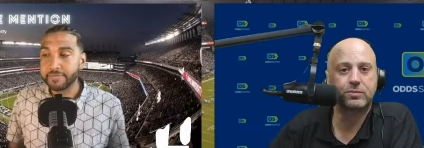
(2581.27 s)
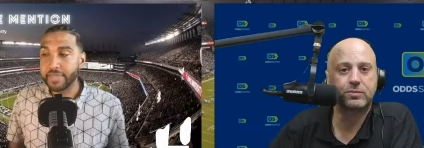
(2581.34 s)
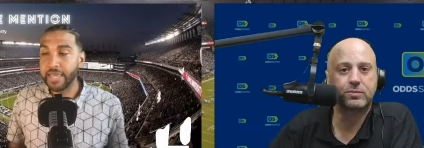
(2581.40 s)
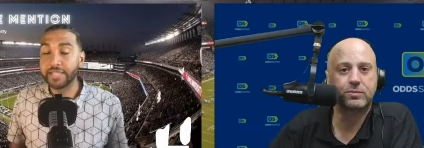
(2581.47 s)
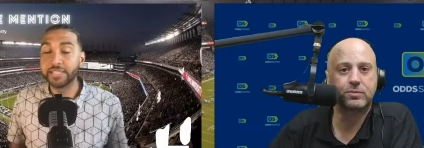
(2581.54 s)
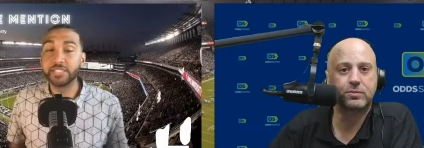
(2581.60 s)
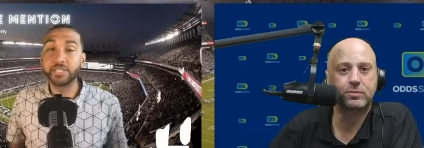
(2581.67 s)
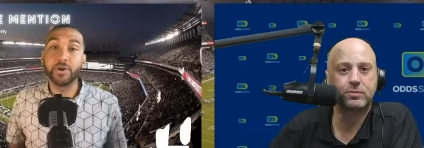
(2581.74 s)

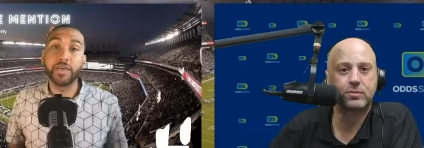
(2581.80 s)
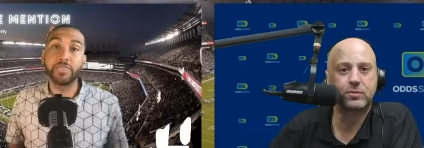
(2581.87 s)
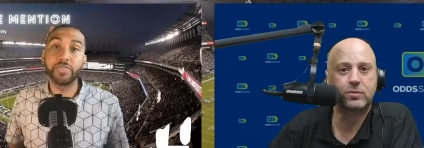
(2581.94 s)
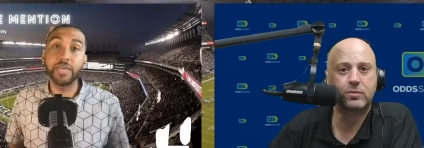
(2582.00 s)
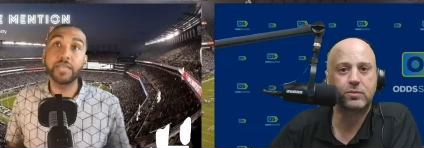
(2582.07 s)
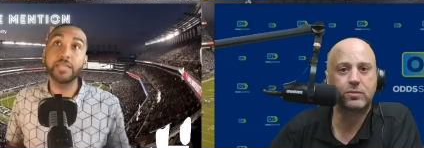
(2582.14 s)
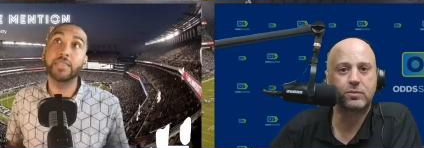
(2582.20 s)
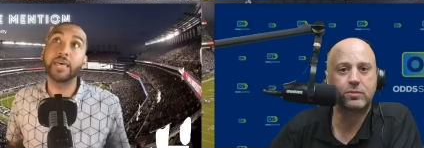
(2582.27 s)
Speaker 1: And so I
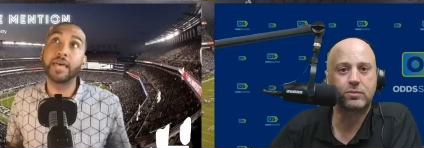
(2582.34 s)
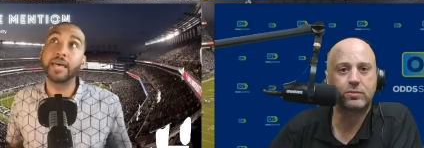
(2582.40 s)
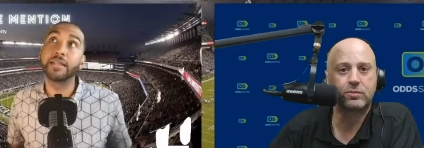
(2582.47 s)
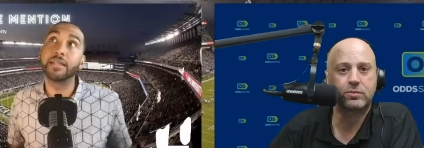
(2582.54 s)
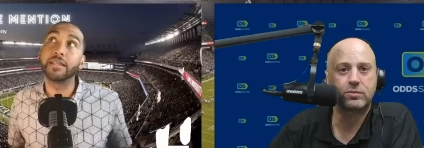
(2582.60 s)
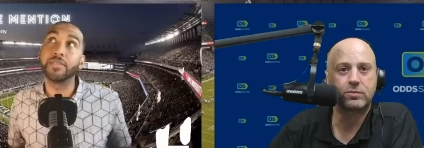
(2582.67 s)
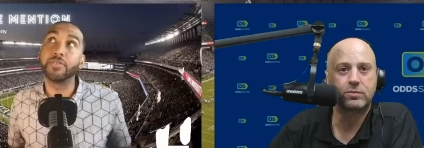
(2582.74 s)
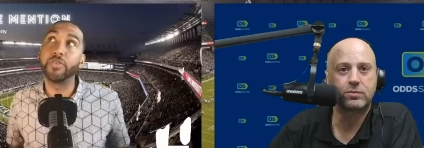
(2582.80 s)
think
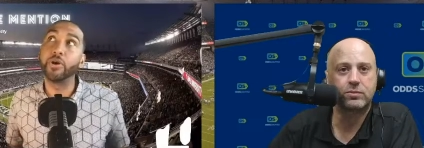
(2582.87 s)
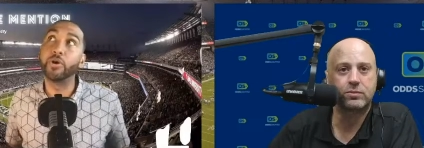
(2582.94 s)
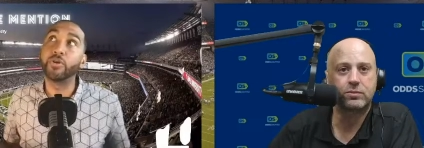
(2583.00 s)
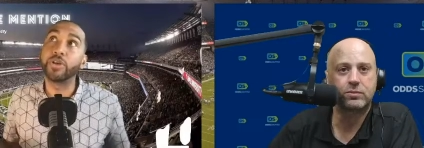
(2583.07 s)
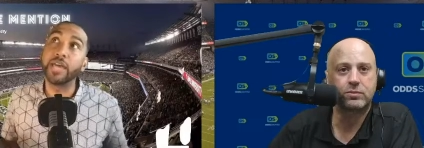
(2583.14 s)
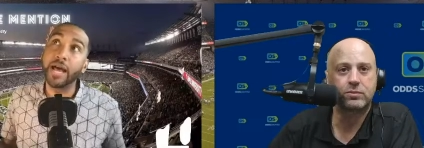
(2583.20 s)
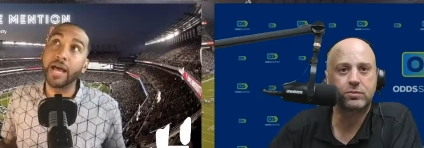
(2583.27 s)
that they'll get